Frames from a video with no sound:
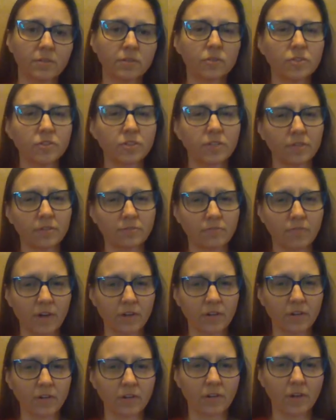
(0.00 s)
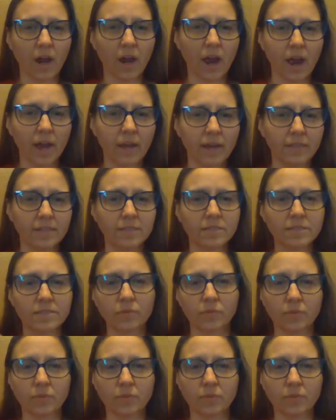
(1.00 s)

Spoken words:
usually fairer eyes,